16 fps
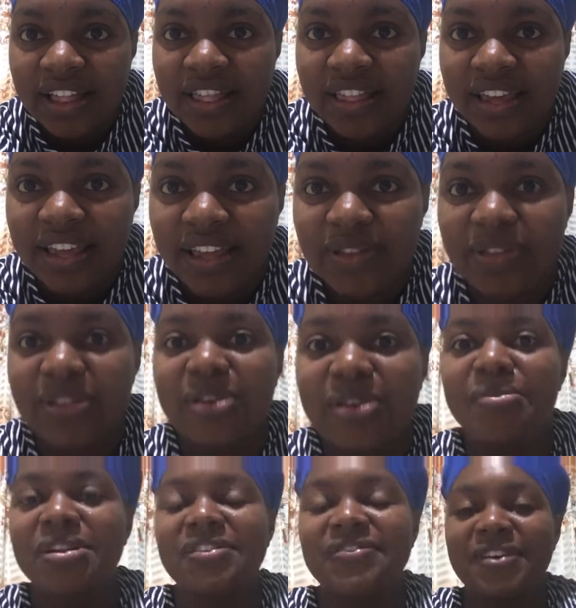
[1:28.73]
Thank you so
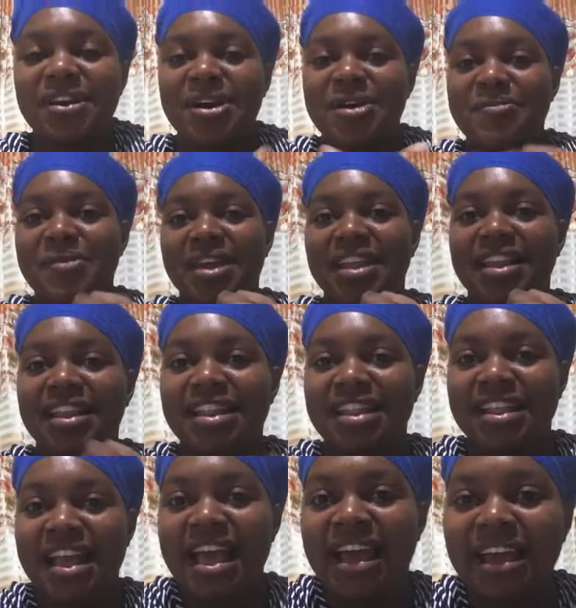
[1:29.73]
much for coming,
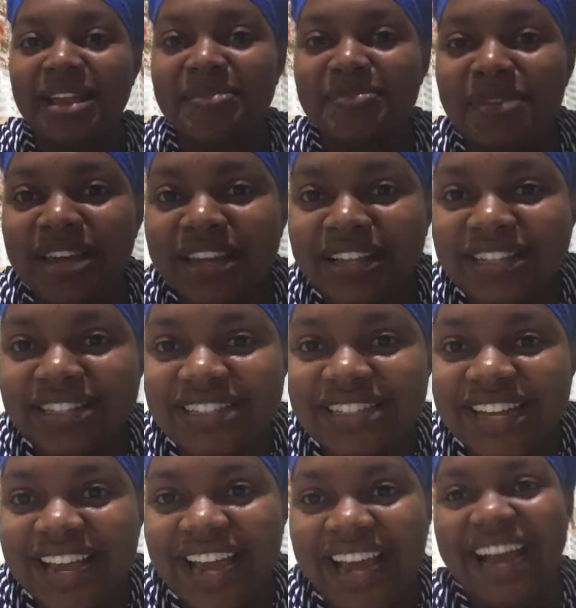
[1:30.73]
Zhang and Mitch.
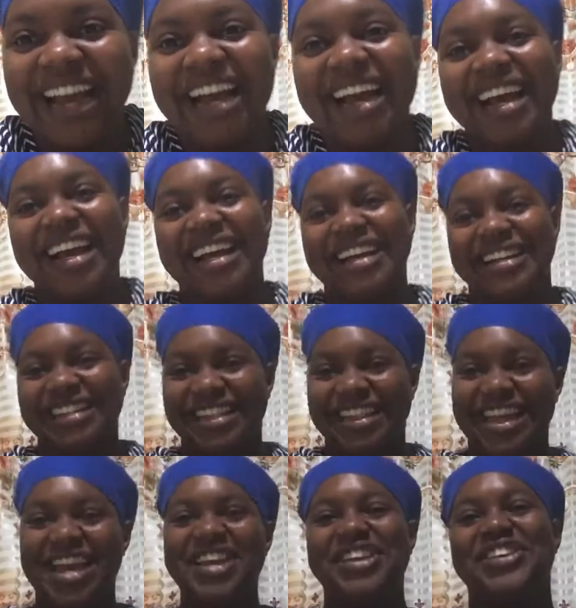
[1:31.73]

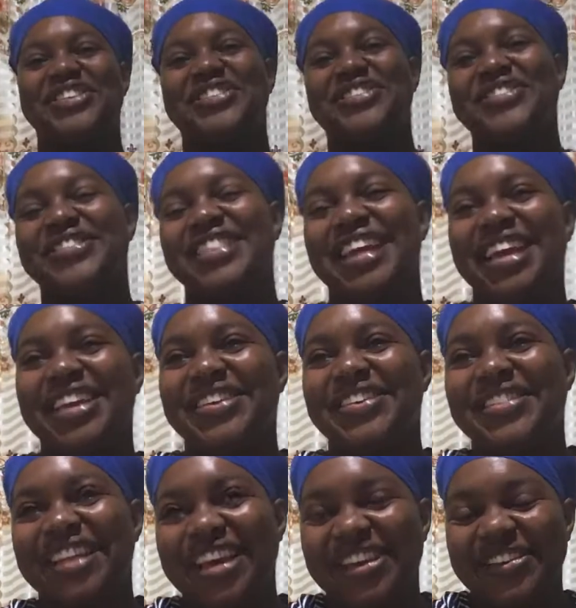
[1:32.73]
Thank you, thank you,
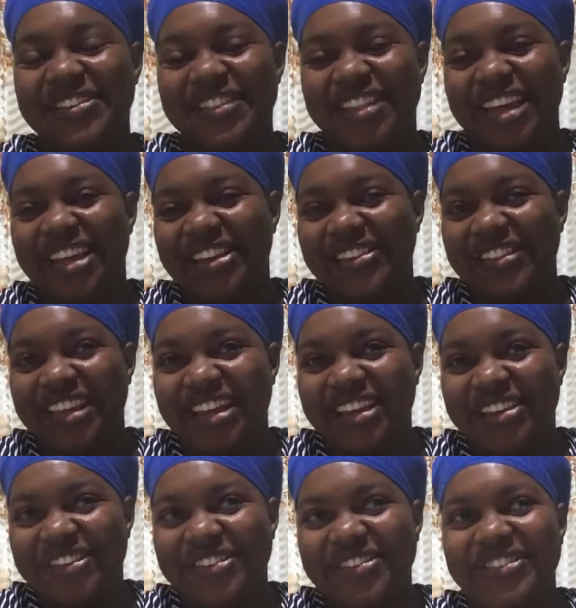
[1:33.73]
thank you, thank you,
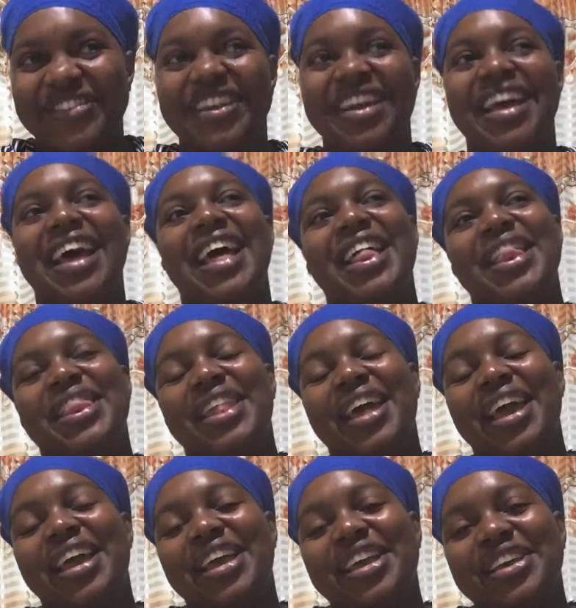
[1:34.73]
thank you.
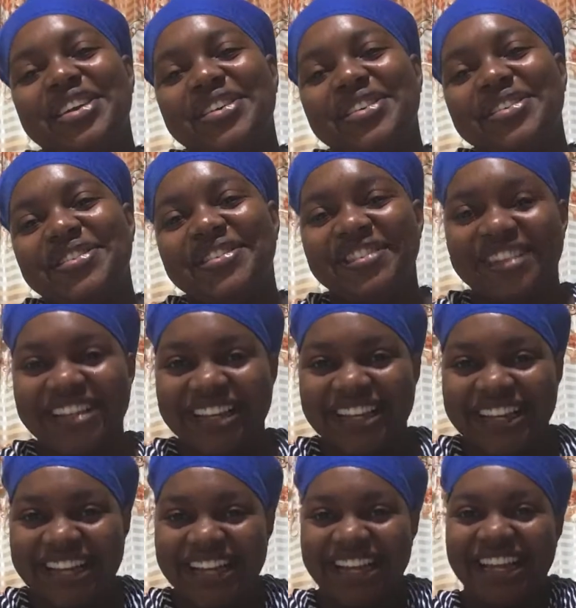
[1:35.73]
Thank you.
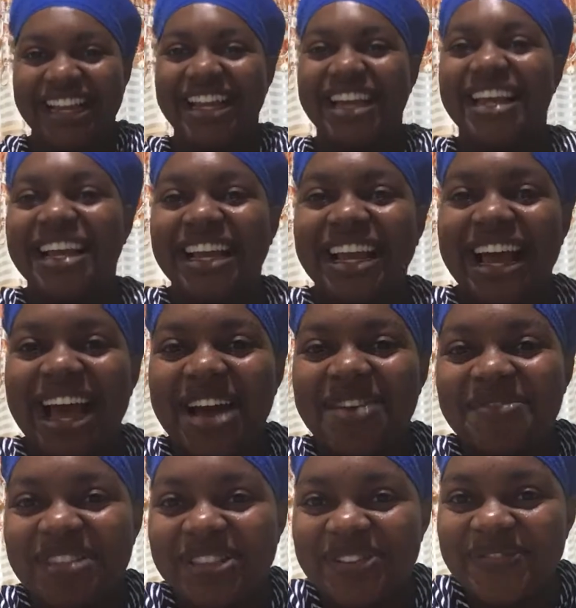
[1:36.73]

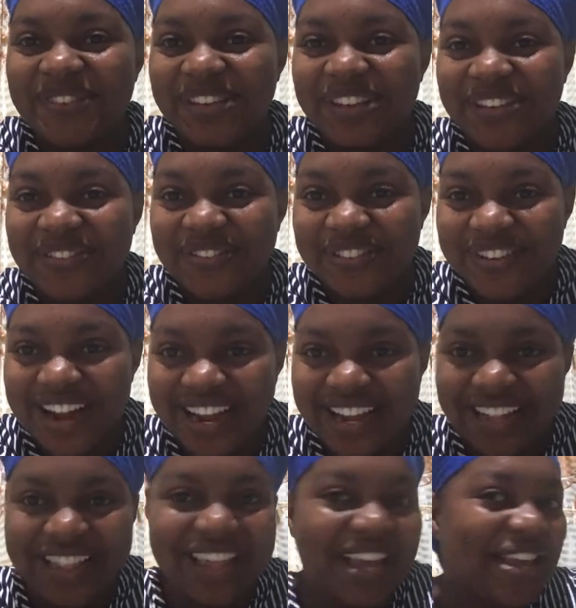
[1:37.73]
I'm so beautiful,
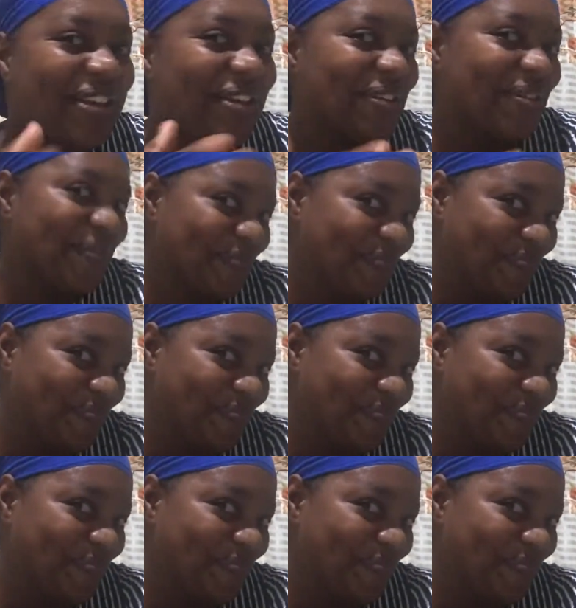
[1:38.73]
right? Thank you.